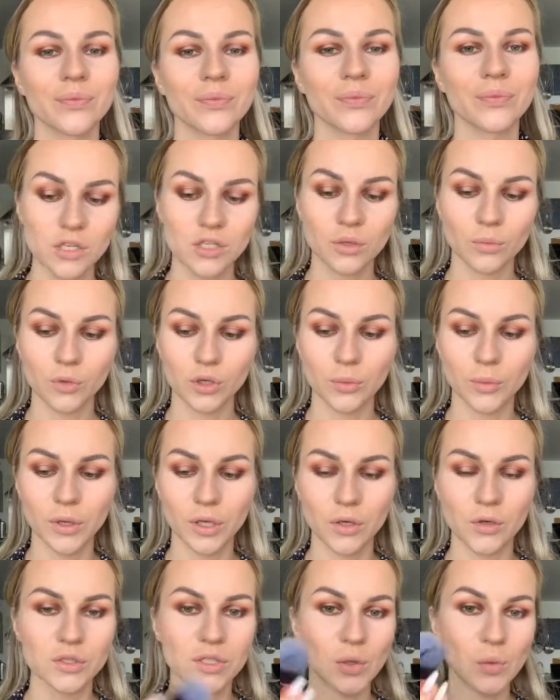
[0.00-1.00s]
So I'm going to be
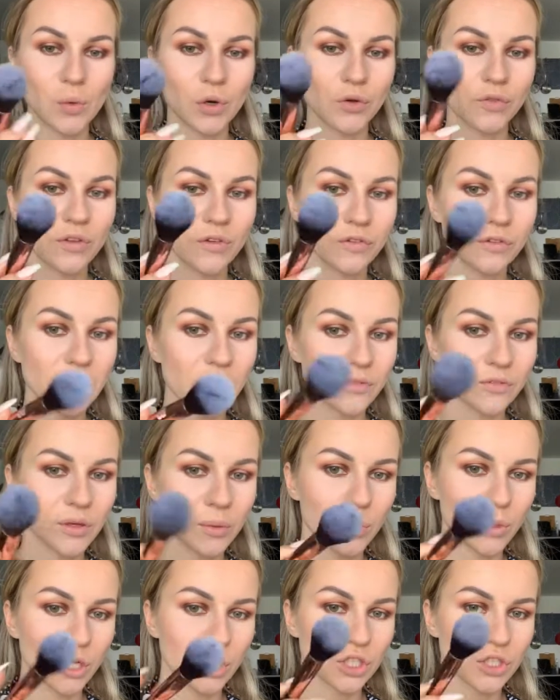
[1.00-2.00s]
using one of the fluffy
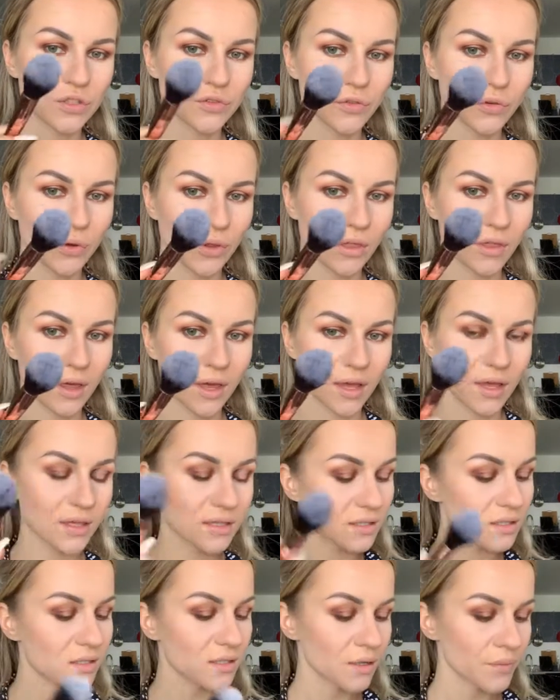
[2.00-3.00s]
brushes for
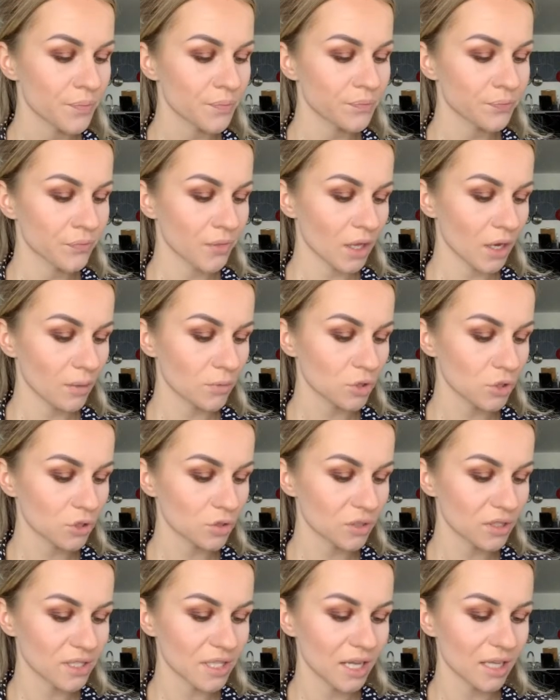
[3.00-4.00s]
this. I'm just
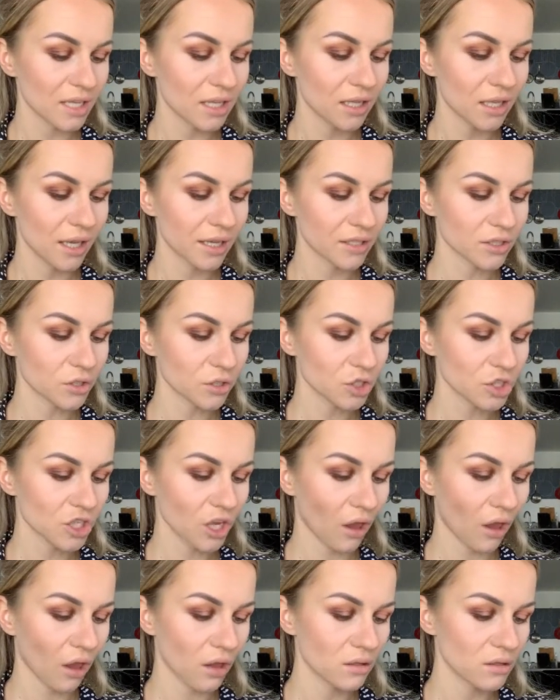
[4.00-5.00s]
going to take the lighter
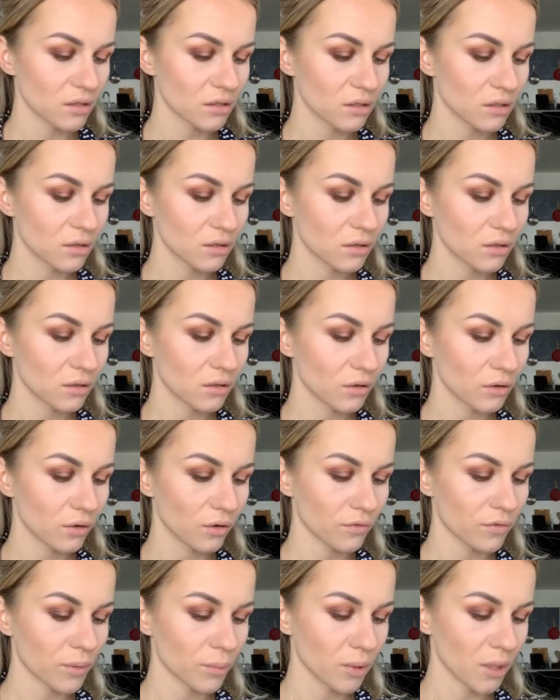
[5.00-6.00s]
shade
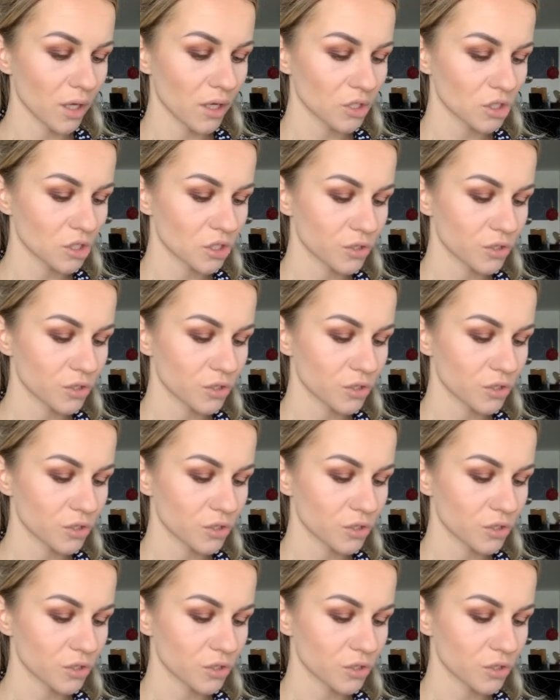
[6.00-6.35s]
of the blush,